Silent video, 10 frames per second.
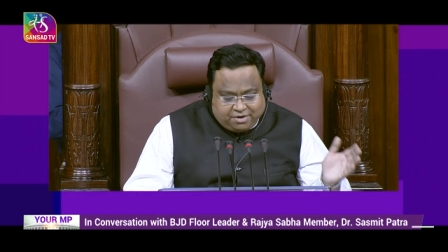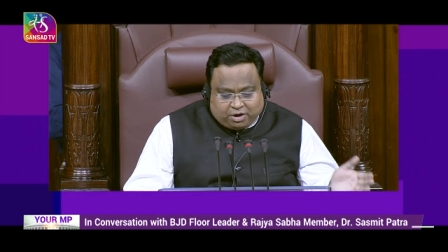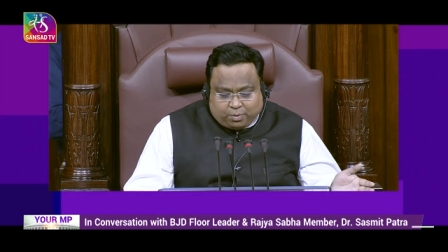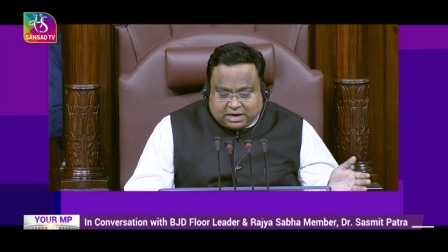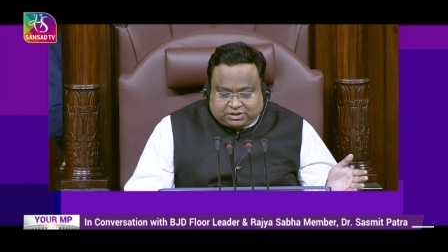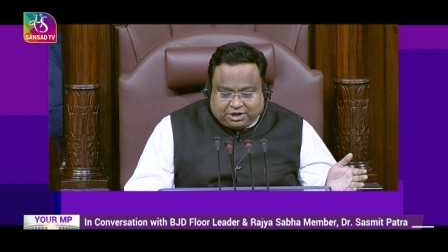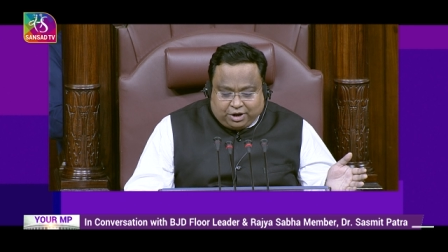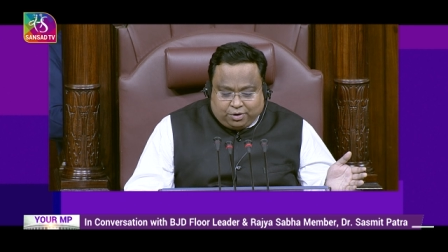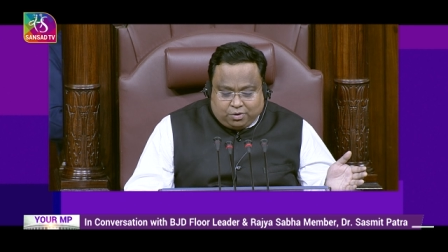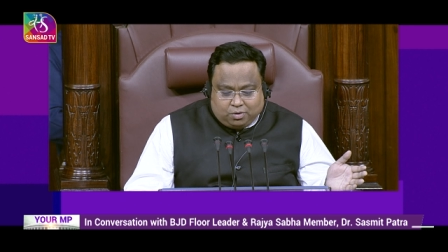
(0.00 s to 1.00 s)
request
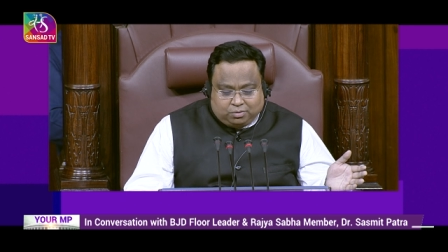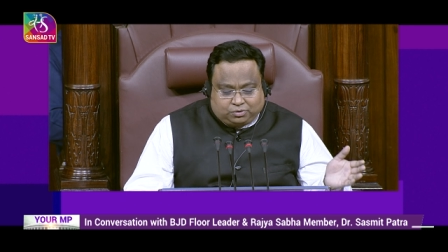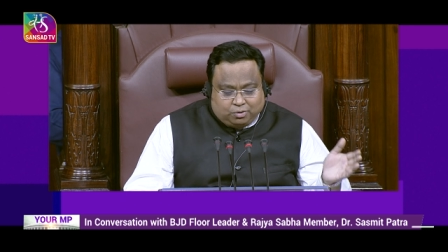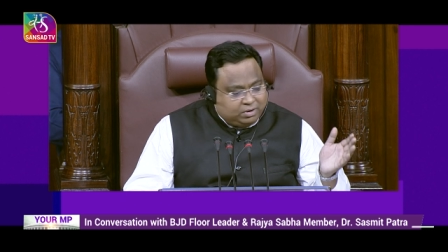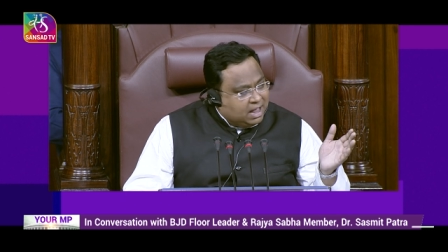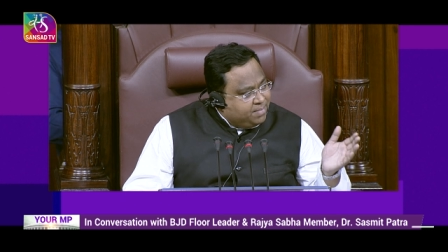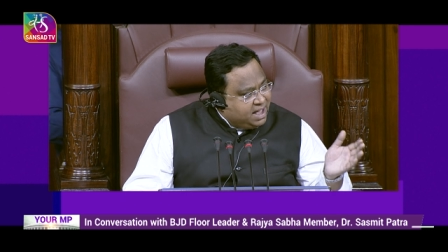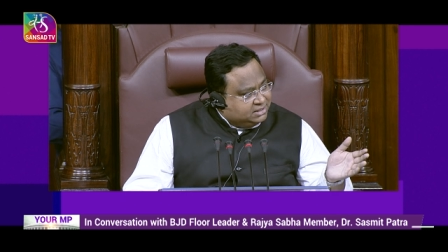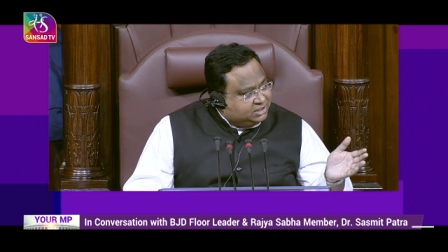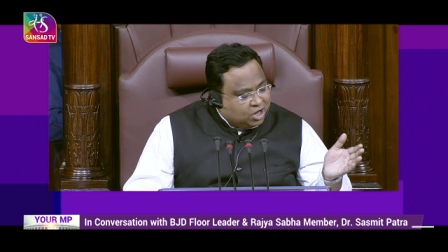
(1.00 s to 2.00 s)
you to
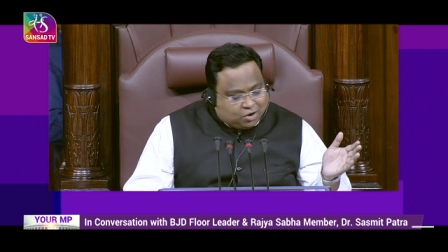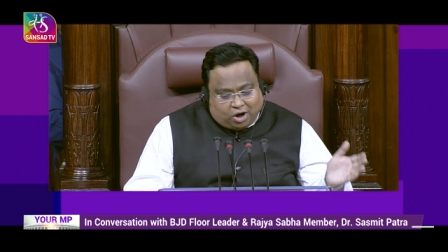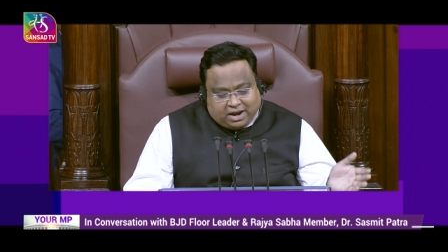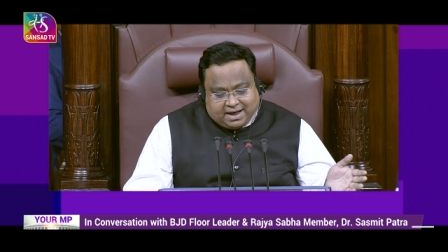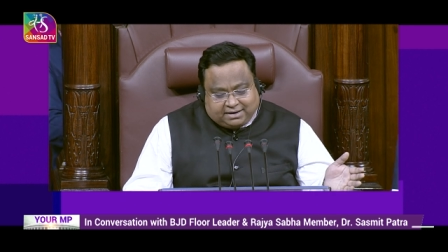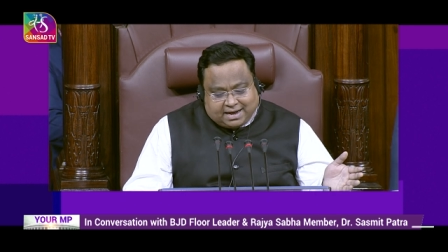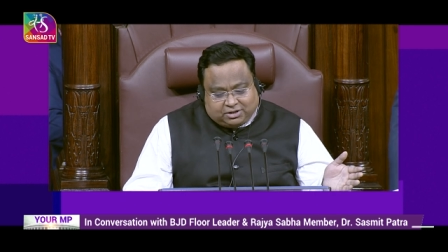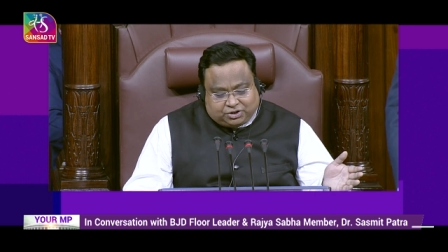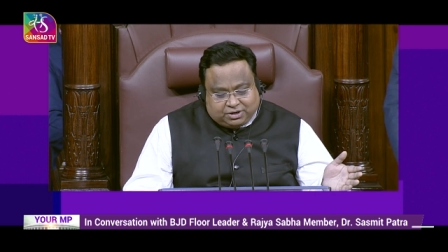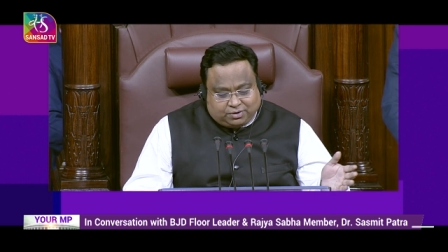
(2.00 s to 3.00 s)
commence the calling
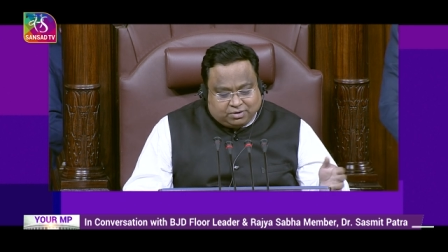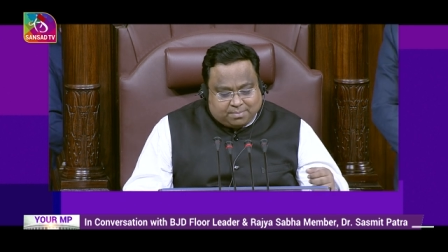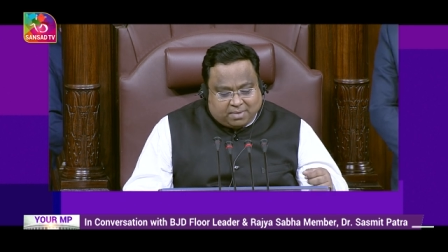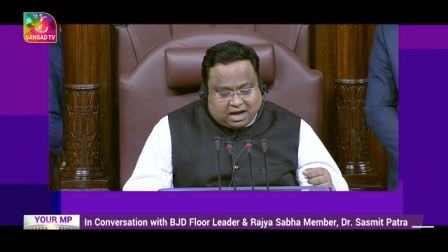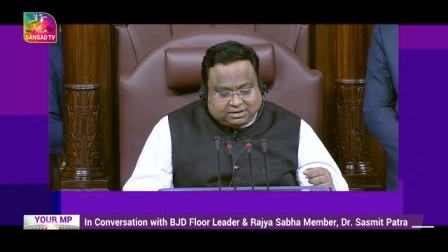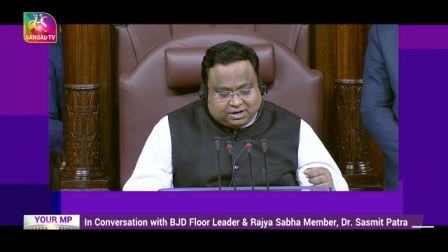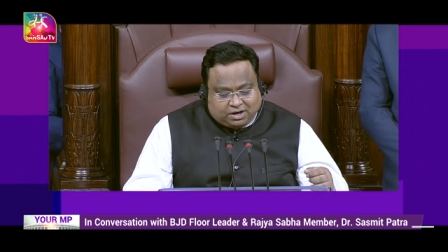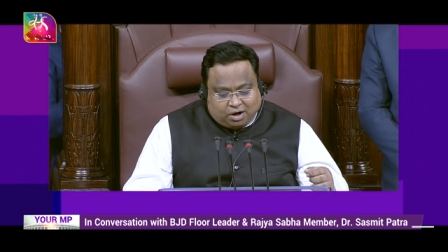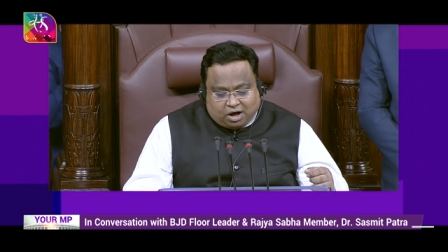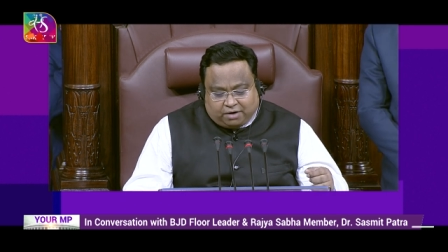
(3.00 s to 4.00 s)
attention to the matter
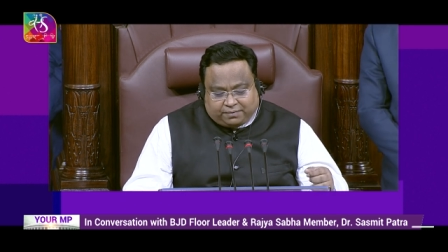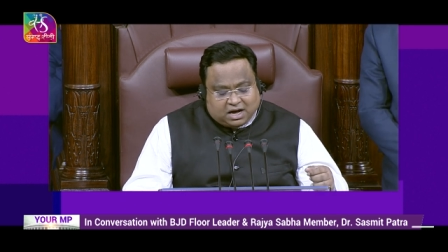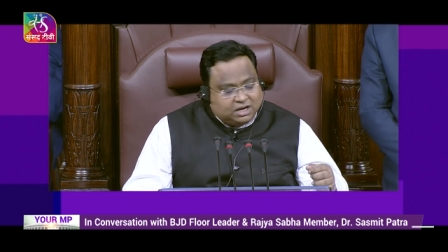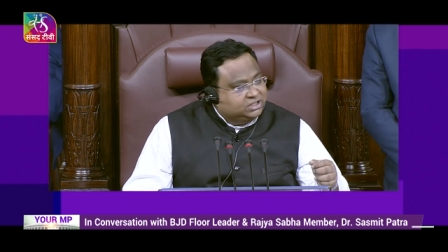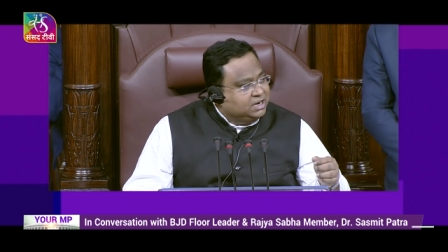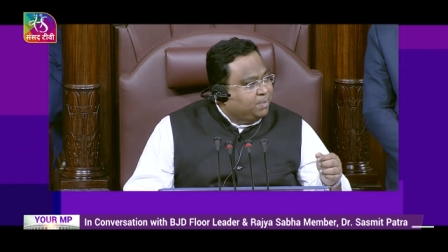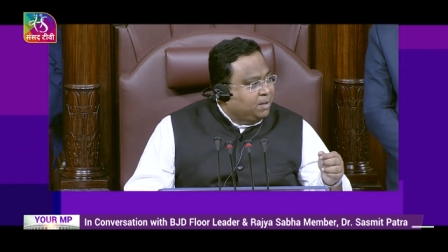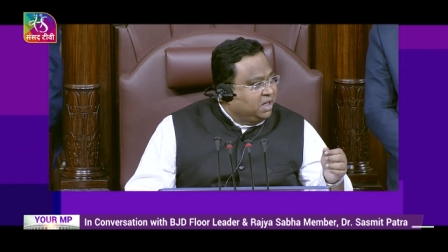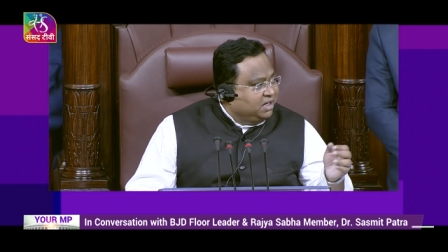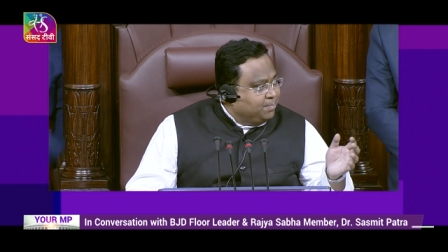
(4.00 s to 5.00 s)
of urgent
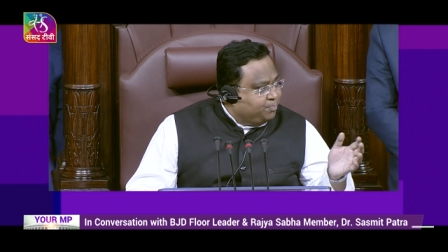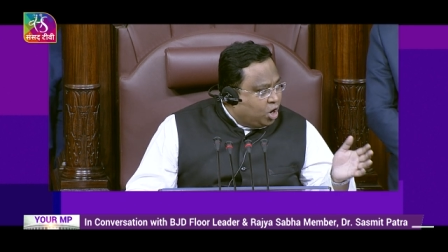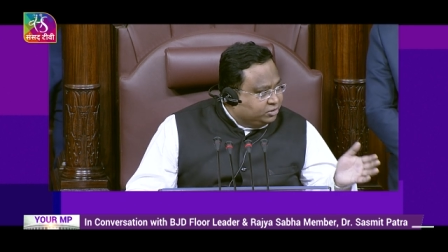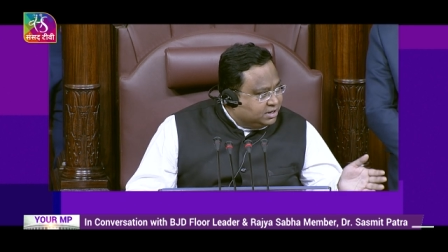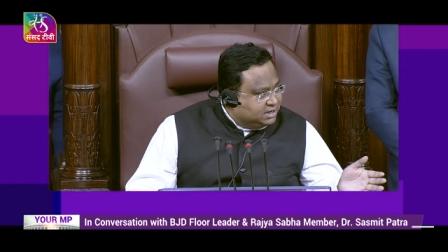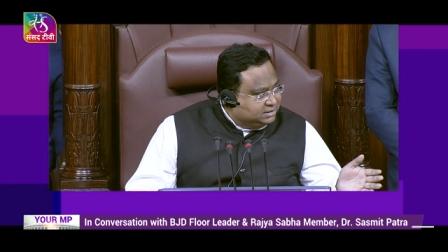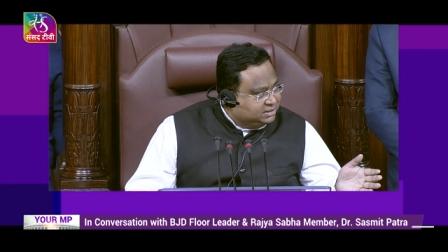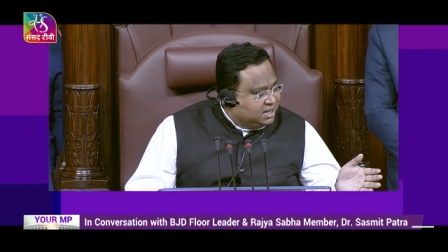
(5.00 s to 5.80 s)
public importance.